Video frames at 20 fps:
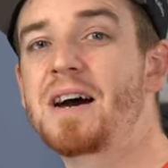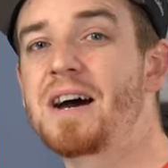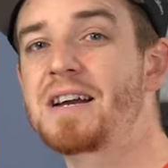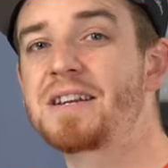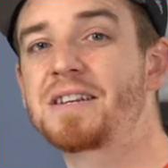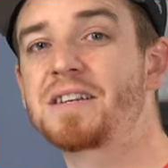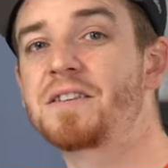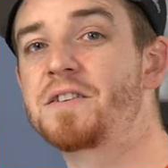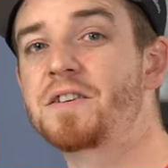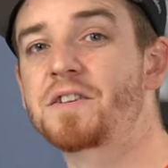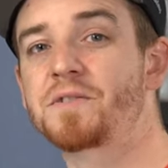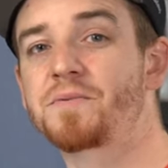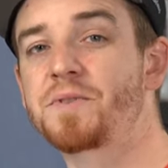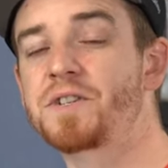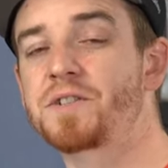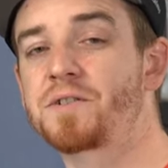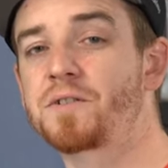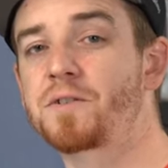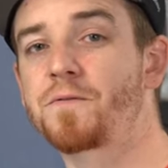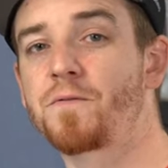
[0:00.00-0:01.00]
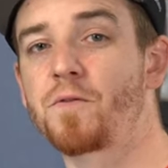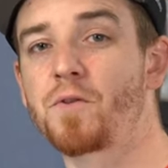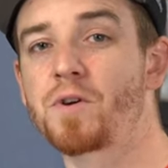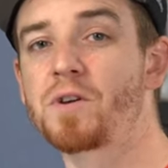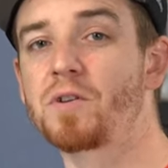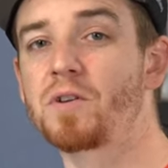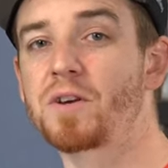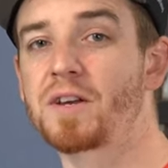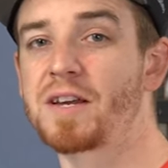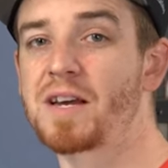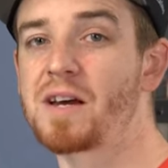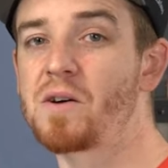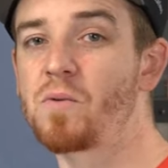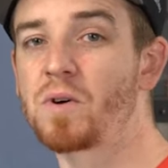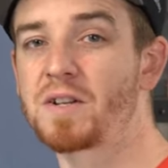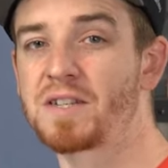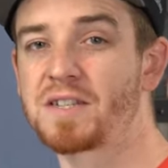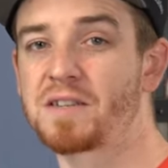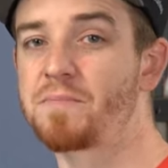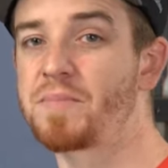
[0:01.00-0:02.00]
I did this research for you, looking at
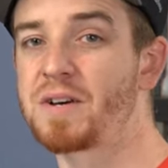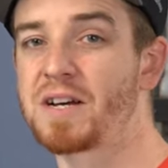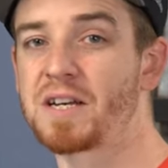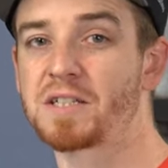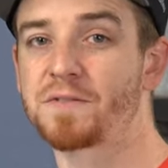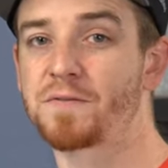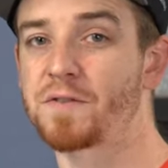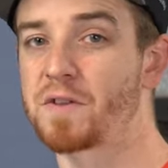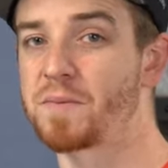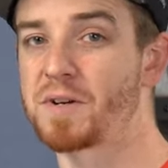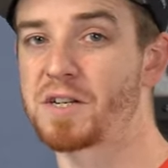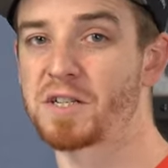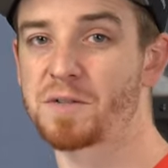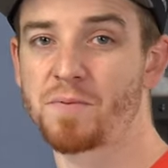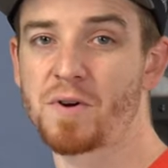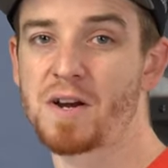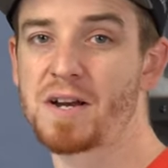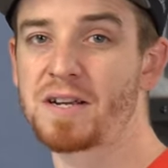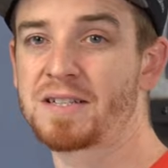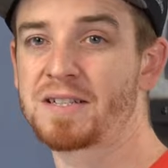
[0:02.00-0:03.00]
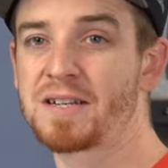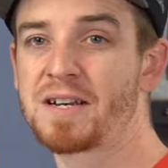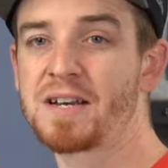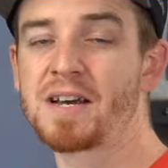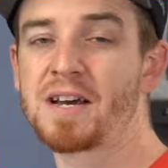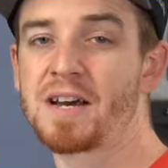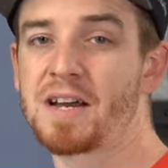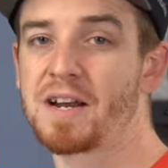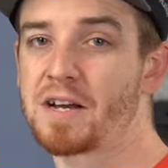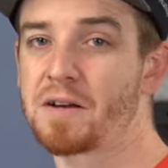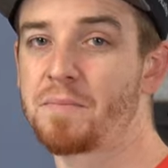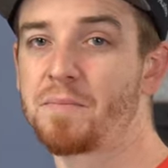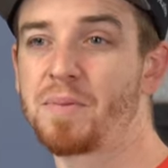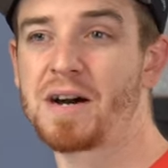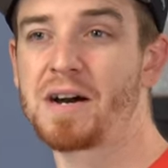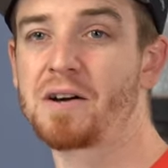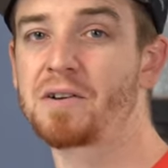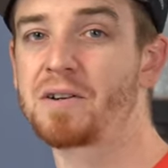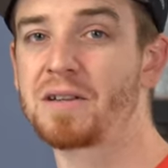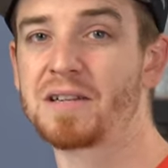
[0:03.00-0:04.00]
what's the best for the best price. And I
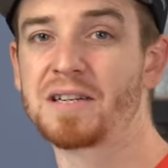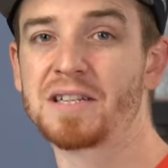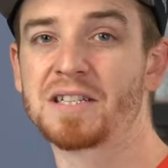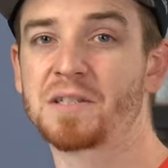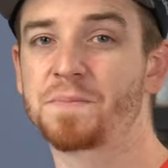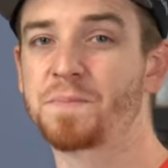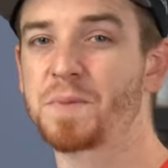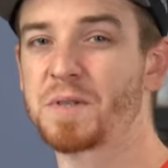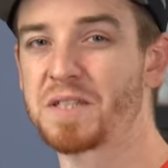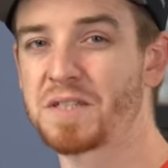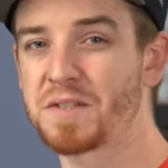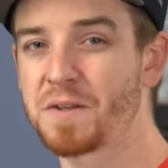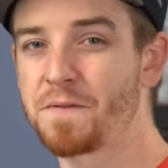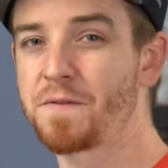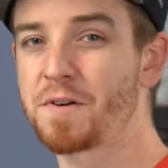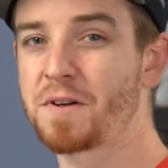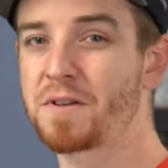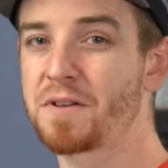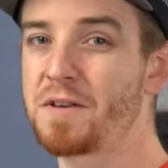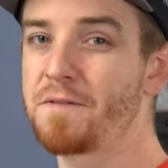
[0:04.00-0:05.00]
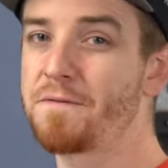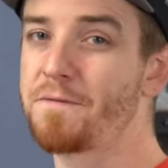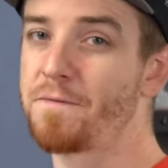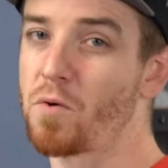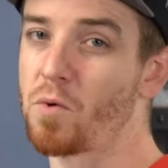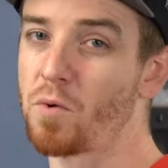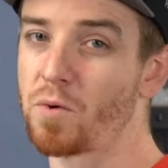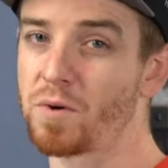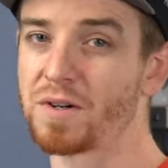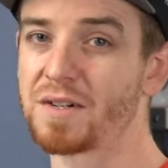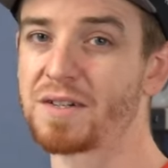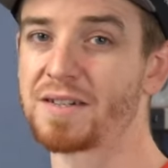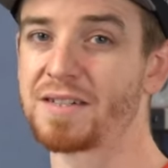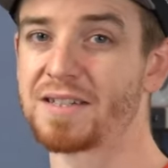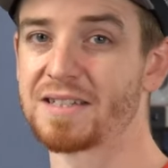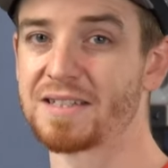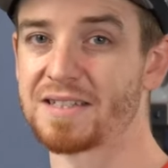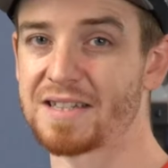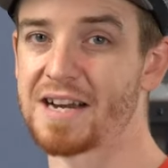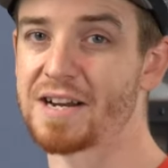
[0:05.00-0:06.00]
compiled a list specifically for
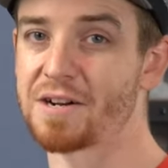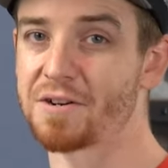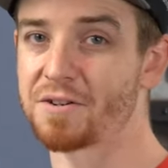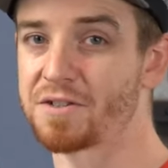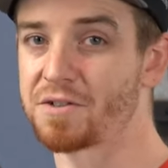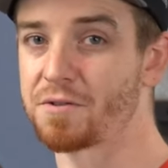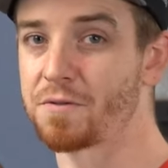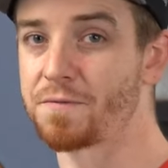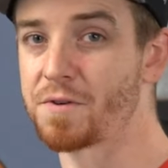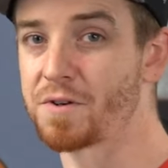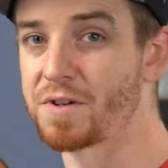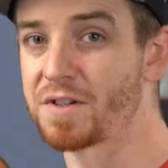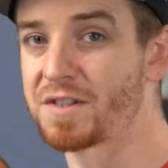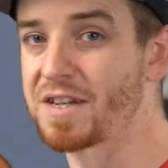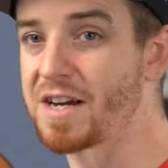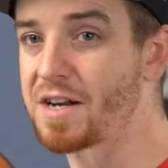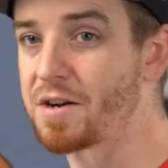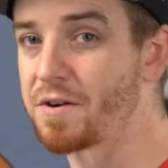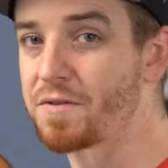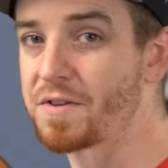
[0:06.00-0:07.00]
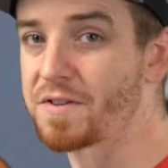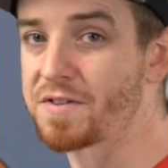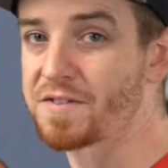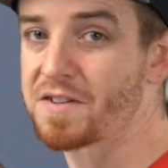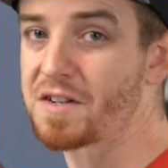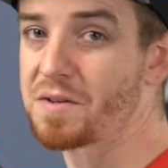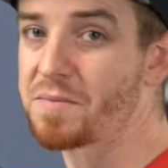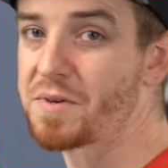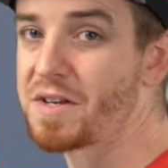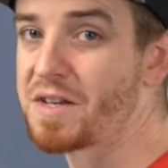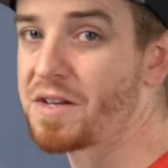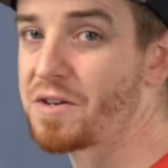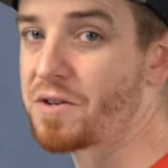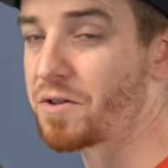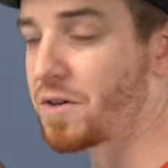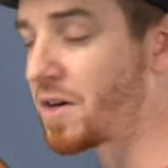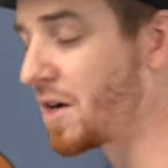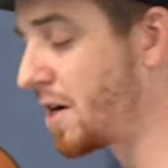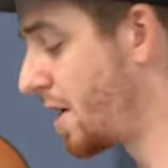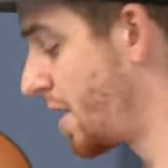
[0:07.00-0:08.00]
designers. So if you're a designer, this is gonna be
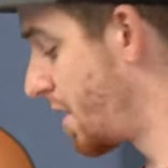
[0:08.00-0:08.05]
geared